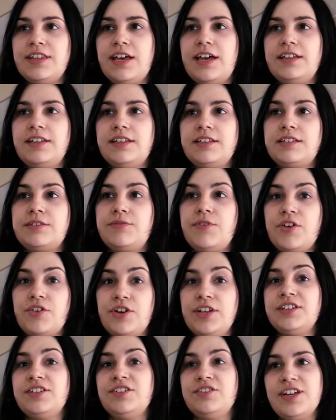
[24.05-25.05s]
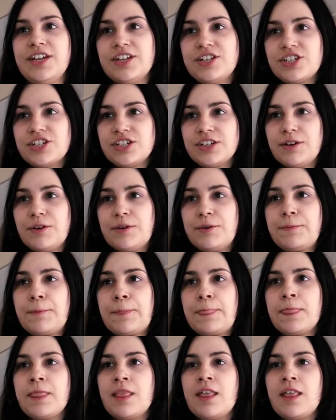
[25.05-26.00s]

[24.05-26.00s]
that it's very international.